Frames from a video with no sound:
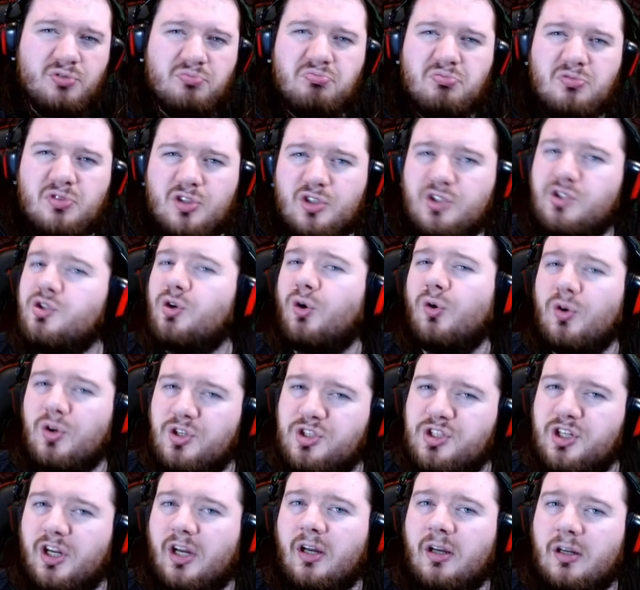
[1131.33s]

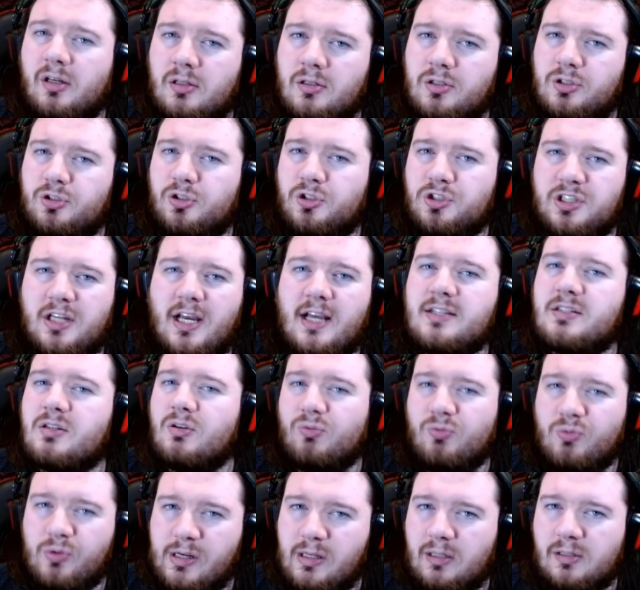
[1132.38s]
Georgia. Georgia has a
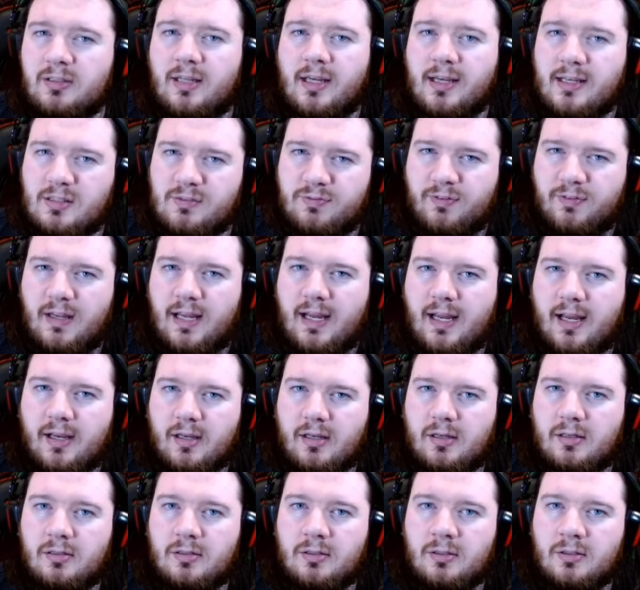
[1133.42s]
real nice flag.
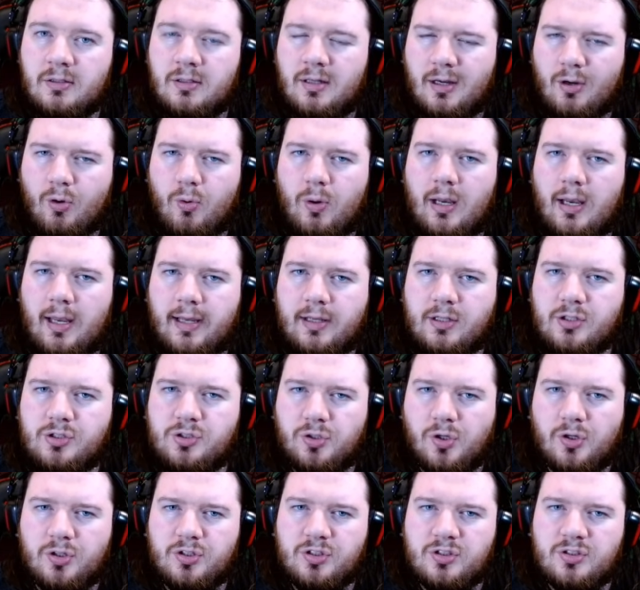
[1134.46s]
I quite like
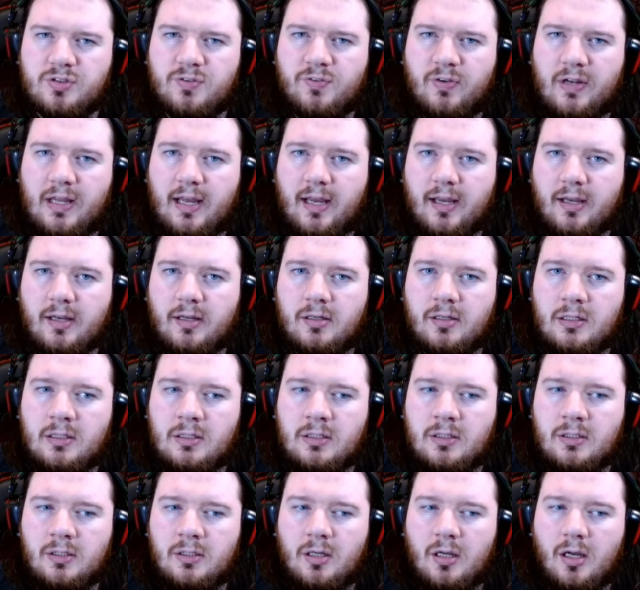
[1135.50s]
Georgia's flag.
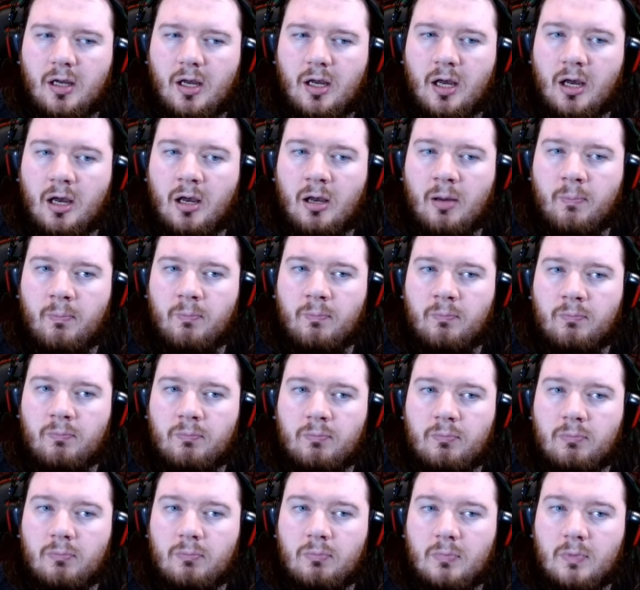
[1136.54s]

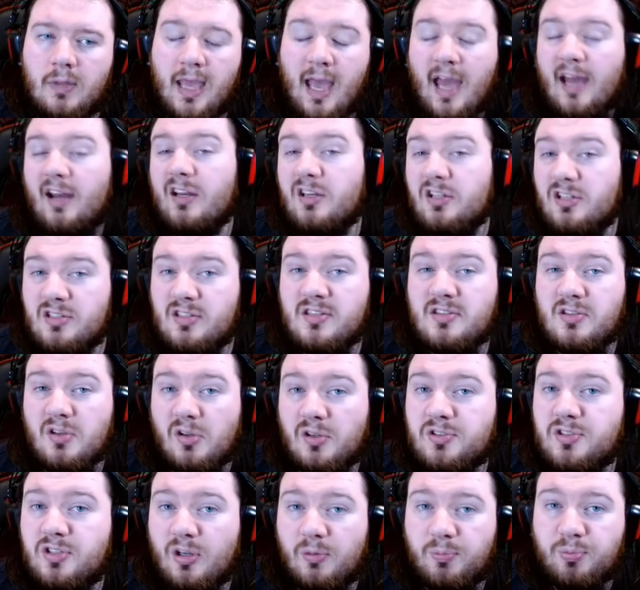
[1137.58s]
Canada's is
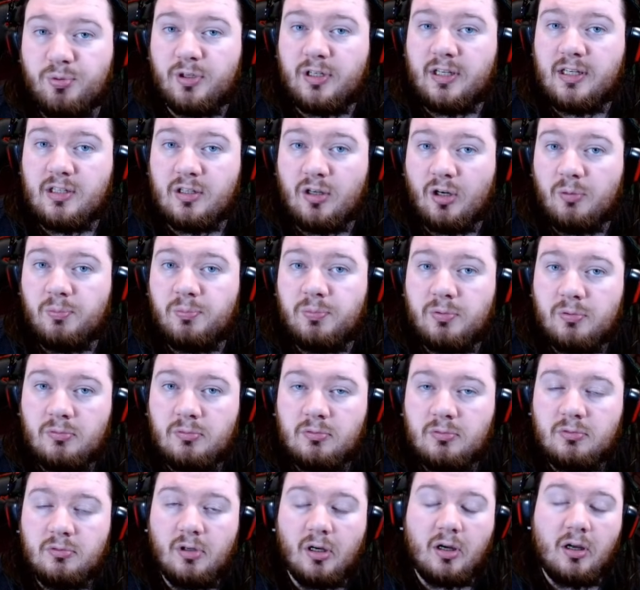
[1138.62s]
also pretty dope.
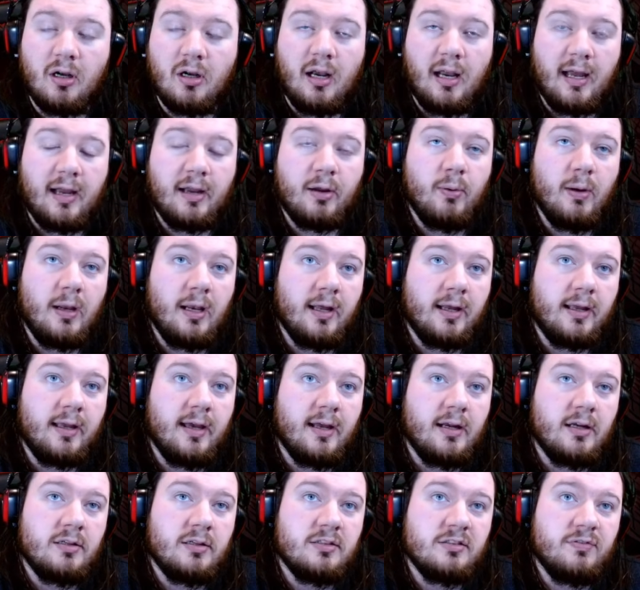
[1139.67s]
Not gonna lie, I quite like
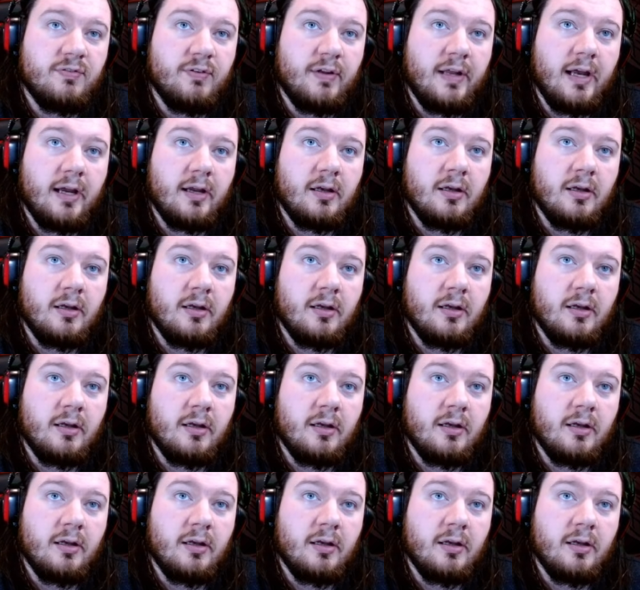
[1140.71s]
Canada's flag.